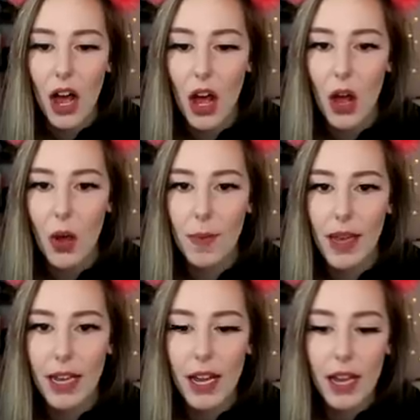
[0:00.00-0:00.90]
Oh
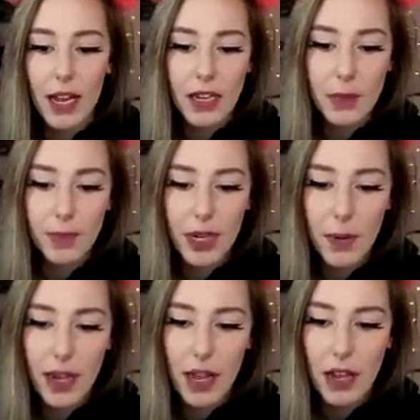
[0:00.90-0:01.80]
my gosh. Put
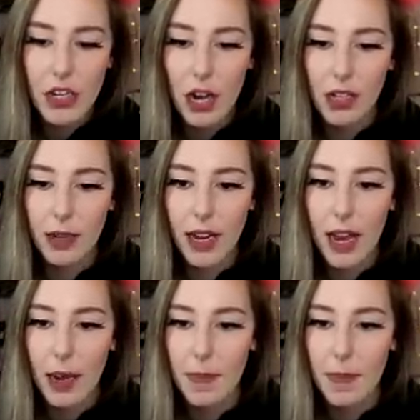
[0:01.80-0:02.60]
away the hot chocolate cake